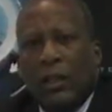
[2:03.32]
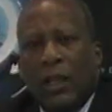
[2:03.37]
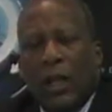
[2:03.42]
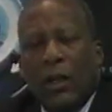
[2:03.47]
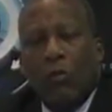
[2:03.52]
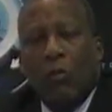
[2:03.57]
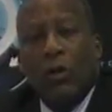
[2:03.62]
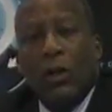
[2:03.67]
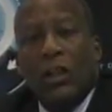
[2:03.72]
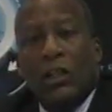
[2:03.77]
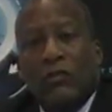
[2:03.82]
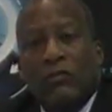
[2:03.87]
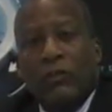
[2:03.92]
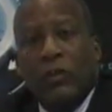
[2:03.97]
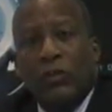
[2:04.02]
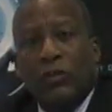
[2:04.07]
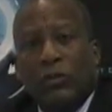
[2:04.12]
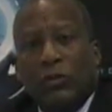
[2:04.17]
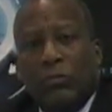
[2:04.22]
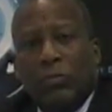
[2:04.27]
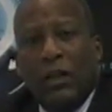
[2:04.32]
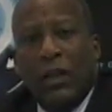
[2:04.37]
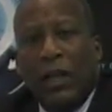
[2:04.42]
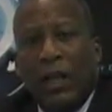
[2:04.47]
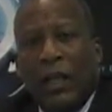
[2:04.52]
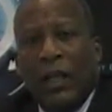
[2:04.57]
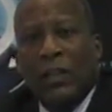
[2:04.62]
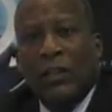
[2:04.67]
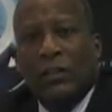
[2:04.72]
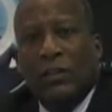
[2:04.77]
kind of what his future
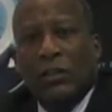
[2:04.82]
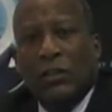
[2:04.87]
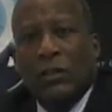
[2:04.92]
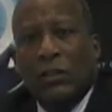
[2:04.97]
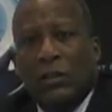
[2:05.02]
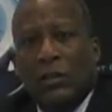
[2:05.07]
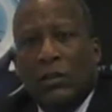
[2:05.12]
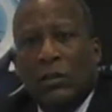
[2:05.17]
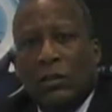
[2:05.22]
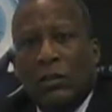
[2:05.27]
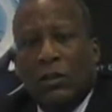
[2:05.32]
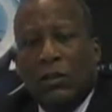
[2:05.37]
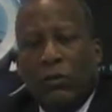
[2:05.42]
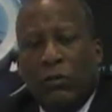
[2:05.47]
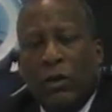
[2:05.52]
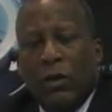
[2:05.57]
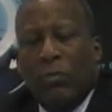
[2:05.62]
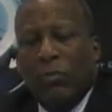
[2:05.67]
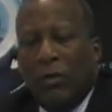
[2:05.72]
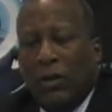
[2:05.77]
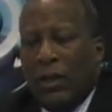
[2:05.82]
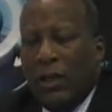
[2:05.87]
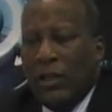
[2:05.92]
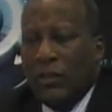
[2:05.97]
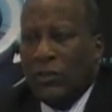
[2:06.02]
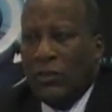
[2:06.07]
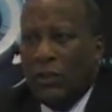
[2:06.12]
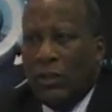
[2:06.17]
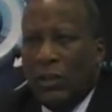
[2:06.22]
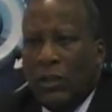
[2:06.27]
plans, career
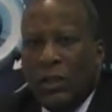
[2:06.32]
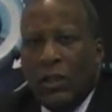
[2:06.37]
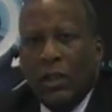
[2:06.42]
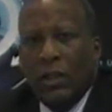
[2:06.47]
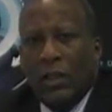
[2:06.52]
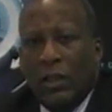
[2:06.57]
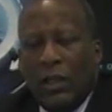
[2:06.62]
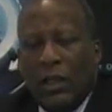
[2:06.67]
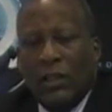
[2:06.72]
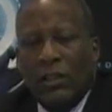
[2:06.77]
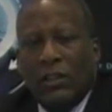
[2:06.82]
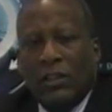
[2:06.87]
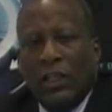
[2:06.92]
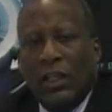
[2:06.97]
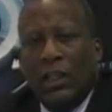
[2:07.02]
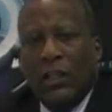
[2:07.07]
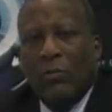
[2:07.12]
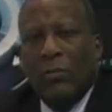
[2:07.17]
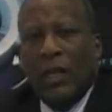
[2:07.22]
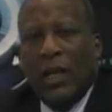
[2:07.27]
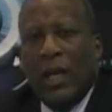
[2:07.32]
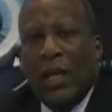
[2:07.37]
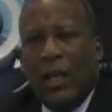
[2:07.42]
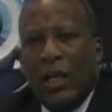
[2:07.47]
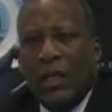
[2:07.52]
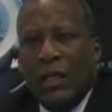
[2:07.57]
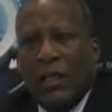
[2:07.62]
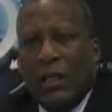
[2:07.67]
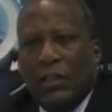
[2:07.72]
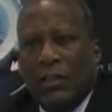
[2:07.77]
plans are, and send him that,
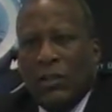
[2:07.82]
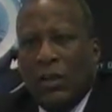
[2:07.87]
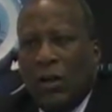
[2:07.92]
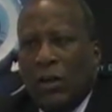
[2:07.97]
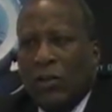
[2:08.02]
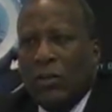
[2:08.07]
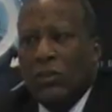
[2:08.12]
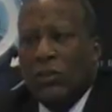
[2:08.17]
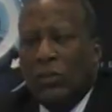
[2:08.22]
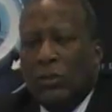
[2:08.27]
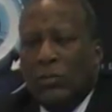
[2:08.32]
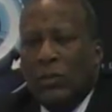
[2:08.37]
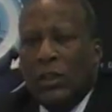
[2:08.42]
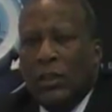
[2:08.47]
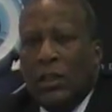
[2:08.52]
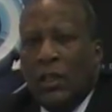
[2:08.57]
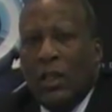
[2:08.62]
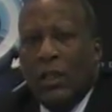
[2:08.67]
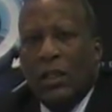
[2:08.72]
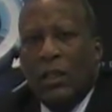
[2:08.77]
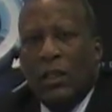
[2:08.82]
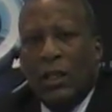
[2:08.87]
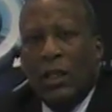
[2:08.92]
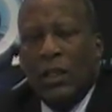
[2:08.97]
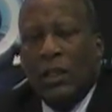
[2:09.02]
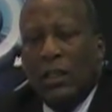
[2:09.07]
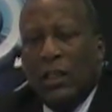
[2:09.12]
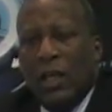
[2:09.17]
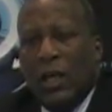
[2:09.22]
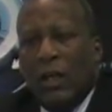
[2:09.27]
and then talk to him and
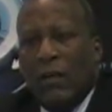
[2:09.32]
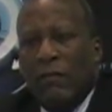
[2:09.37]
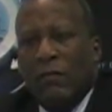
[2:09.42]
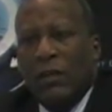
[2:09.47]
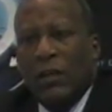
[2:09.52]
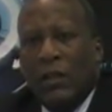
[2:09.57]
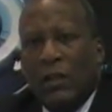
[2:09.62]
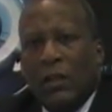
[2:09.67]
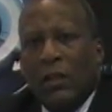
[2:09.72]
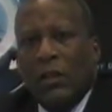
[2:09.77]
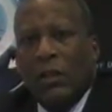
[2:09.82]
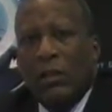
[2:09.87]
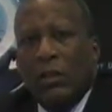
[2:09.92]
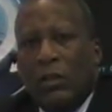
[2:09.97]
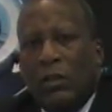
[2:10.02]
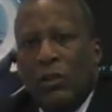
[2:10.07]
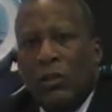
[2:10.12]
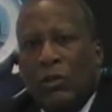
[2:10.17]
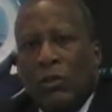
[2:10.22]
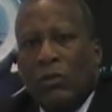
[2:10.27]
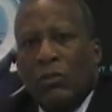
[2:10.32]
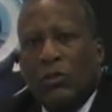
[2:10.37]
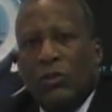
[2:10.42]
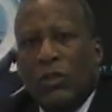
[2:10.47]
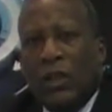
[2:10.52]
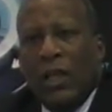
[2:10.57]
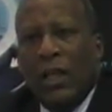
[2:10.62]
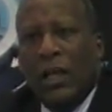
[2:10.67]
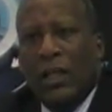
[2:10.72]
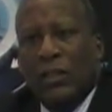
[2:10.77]
kind of use
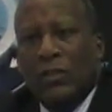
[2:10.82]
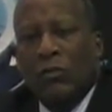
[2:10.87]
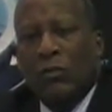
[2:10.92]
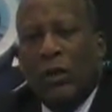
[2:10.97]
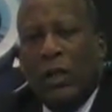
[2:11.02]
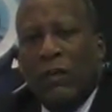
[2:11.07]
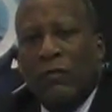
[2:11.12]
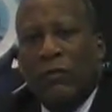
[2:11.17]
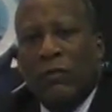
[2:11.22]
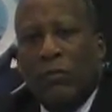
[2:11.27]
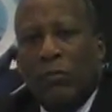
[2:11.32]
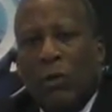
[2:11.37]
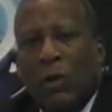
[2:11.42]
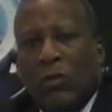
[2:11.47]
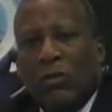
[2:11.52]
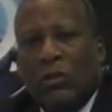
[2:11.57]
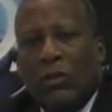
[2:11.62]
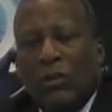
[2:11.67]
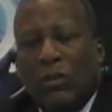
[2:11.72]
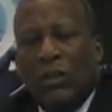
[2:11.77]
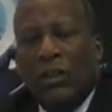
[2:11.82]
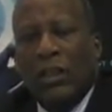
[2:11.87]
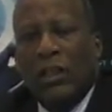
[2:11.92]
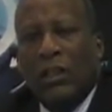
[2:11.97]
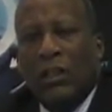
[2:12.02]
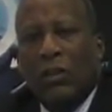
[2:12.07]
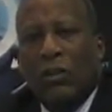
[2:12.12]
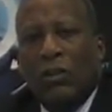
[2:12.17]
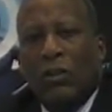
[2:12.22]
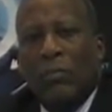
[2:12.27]
that as a way for both of you to get
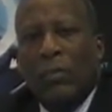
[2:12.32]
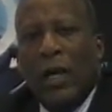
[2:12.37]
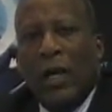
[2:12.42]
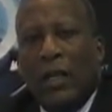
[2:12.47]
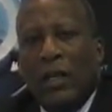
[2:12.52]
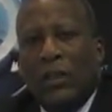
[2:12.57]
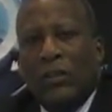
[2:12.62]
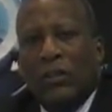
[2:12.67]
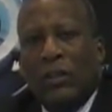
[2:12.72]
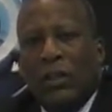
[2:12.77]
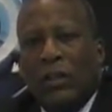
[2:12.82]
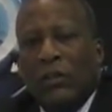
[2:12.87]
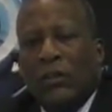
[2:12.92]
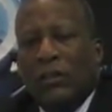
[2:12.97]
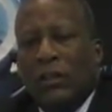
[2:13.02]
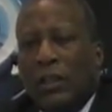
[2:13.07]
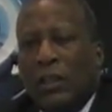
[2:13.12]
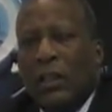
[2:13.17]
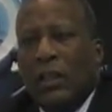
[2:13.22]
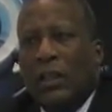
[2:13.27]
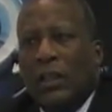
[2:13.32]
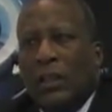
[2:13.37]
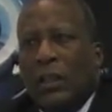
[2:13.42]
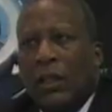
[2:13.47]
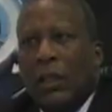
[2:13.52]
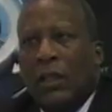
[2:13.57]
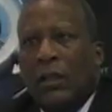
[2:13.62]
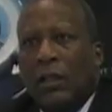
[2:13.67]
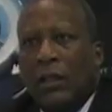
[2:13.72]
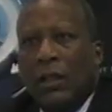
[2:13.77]
to know about each other and
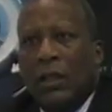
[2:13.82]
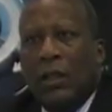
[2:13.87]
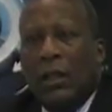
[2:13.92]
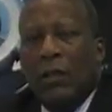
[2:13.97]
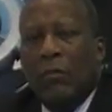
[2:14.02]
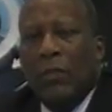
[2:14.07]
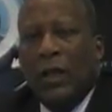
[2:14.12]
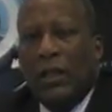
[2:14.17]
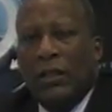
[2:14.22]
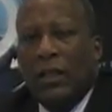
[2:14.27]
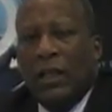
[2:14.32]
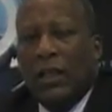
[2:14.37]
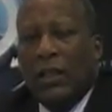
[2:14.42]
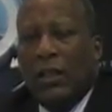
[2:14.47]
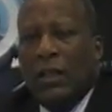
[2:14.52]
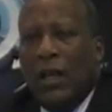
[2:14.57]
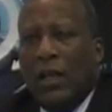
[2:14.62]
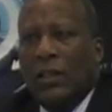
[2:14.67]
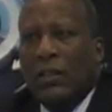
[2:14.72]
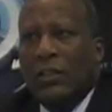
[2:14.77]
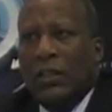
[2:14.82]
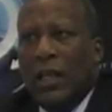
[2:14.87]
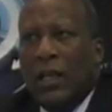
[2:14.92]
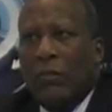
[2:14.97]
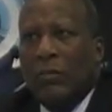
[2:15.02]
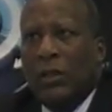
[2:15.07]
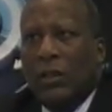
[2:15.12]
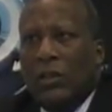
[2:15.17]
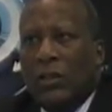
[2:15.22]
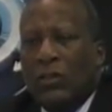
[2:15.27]
make that contact,
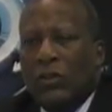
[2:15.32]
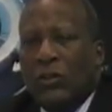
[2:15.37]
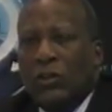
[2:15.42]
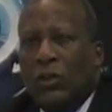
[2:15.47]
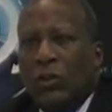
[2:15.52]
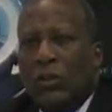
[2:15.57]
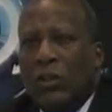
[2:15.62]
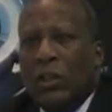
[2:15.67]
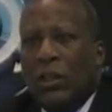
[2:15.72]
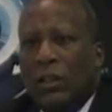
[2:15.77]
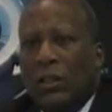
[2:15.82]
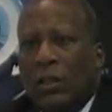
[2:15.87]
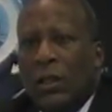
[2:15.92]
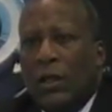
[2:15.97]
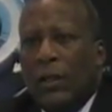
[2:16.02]
because you can